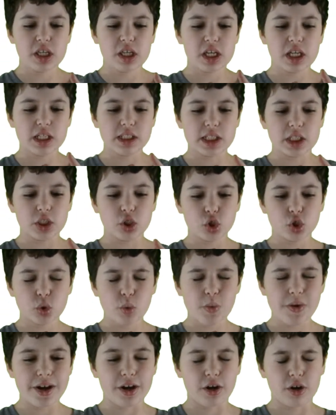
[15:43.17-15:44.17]
is a
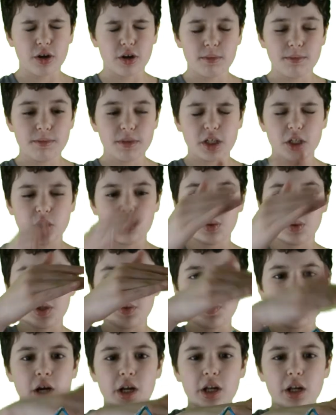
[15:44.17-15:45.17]
square because when you
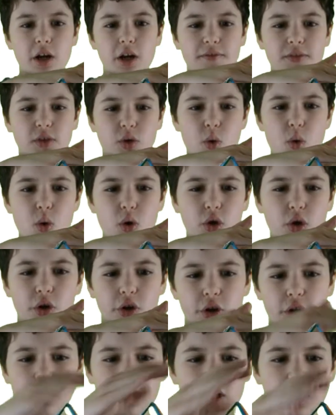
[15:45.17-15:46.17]
cut it off the
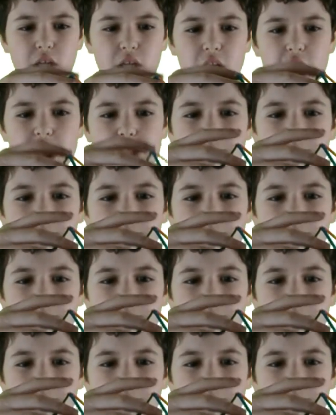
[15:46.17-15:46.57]
corner, it's